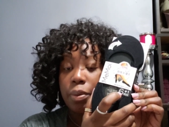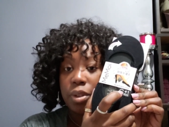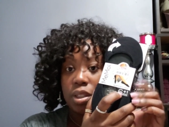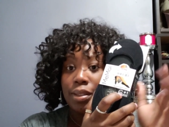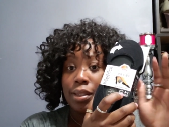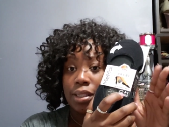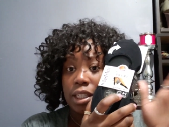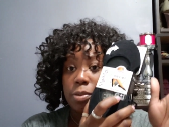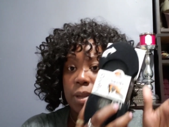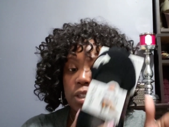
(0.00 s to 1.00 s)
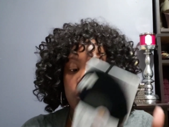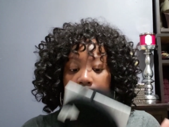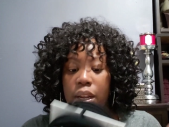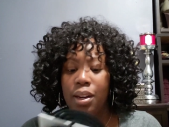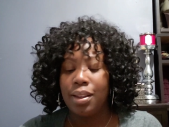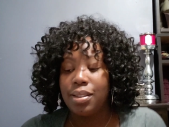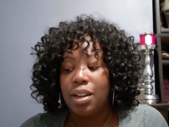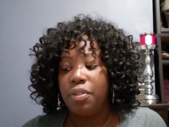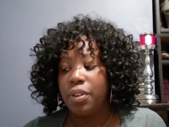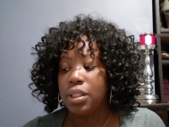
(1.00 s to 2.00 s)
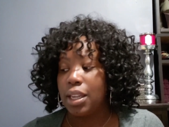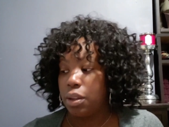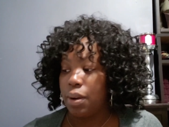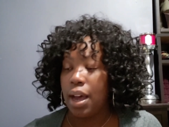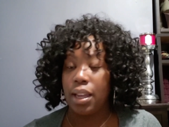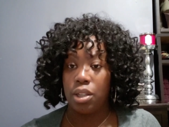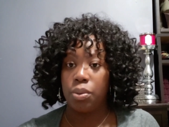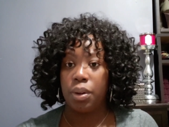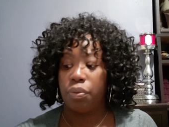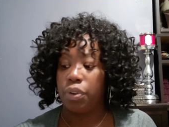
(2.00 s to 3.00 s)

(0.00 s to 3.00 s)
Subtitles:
which is a 6+1, because then it feels like you got each one